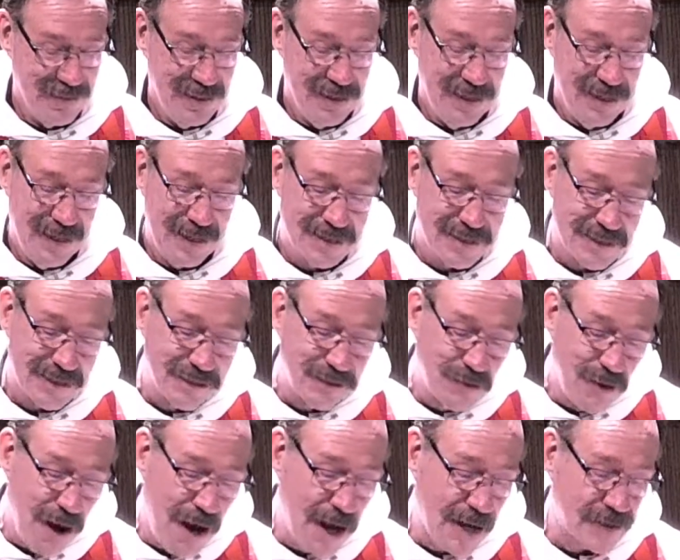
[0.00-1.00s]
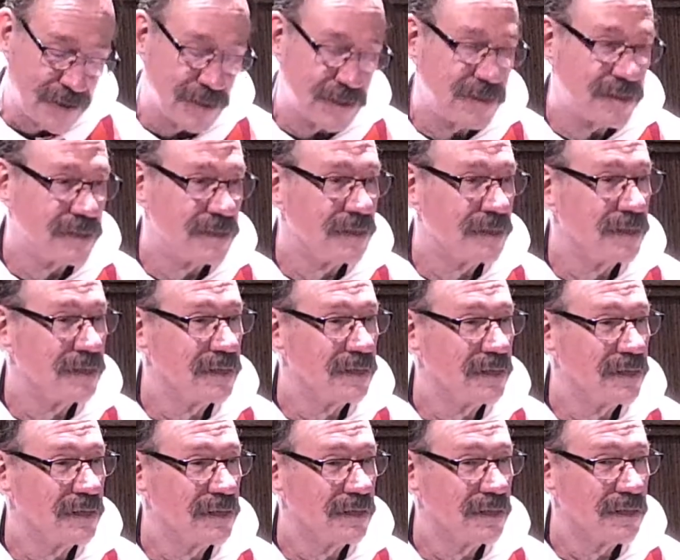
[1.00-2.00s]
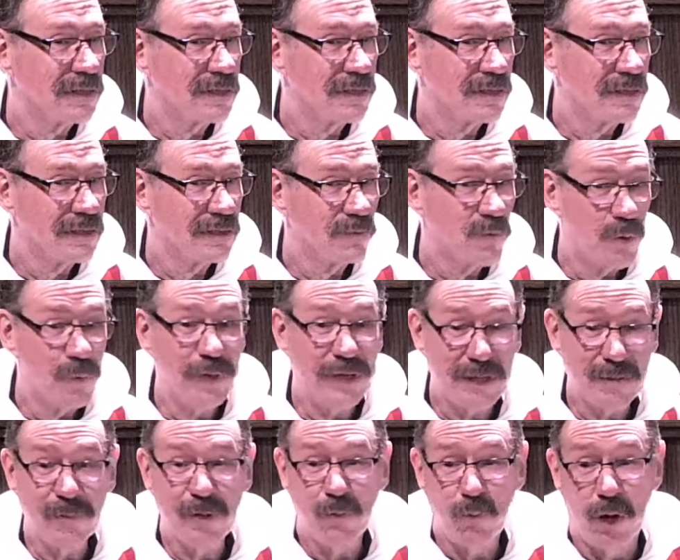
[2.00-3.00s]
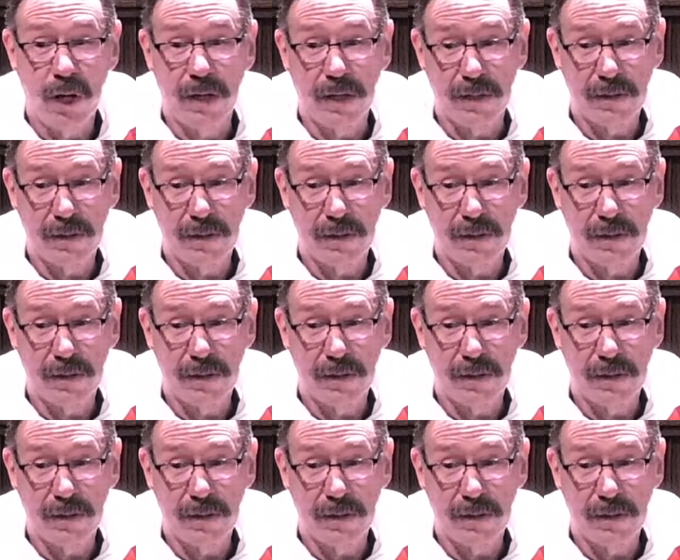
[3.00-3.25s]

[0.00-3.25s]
It's the cross where we can be one.